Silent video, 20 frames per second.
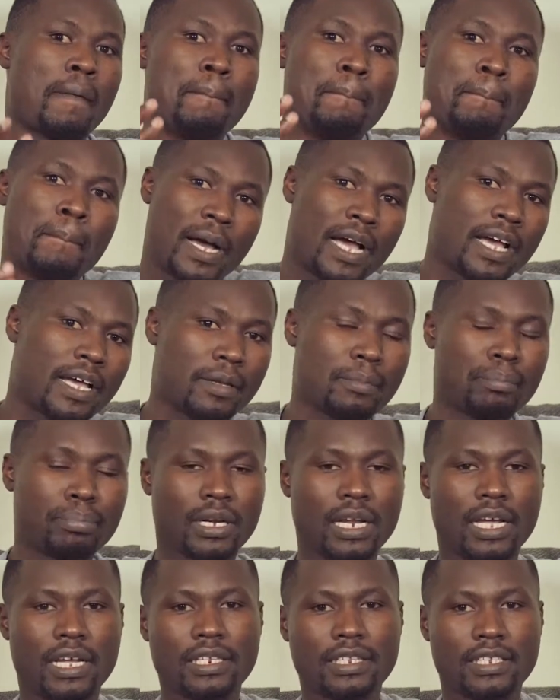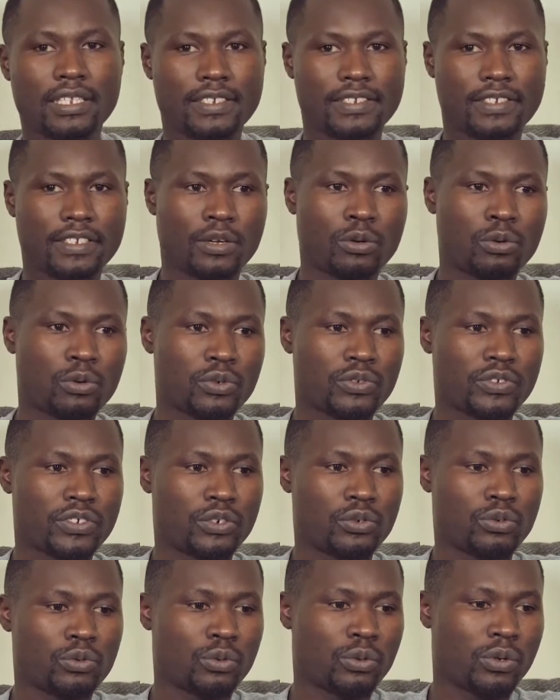my plan this year
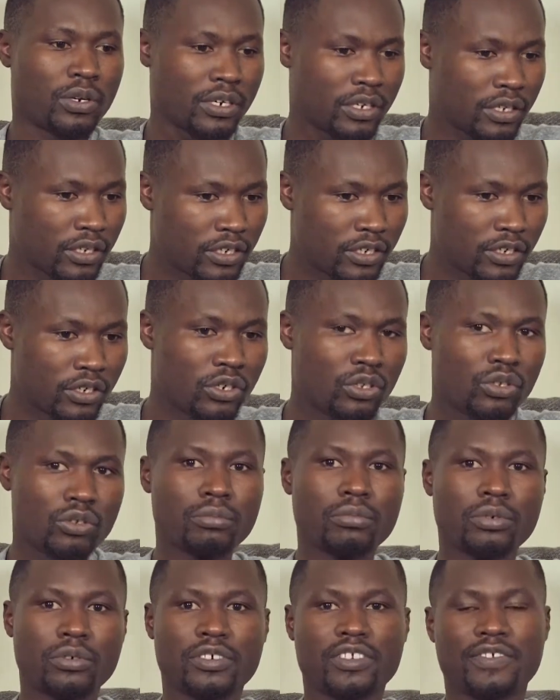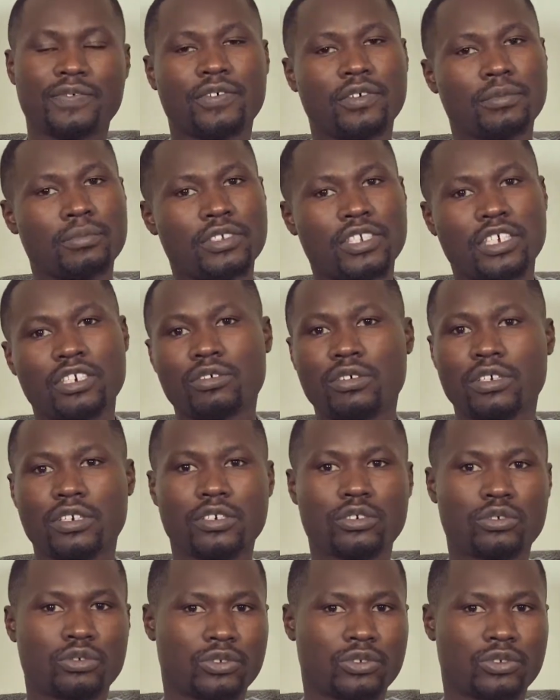was to read new books from January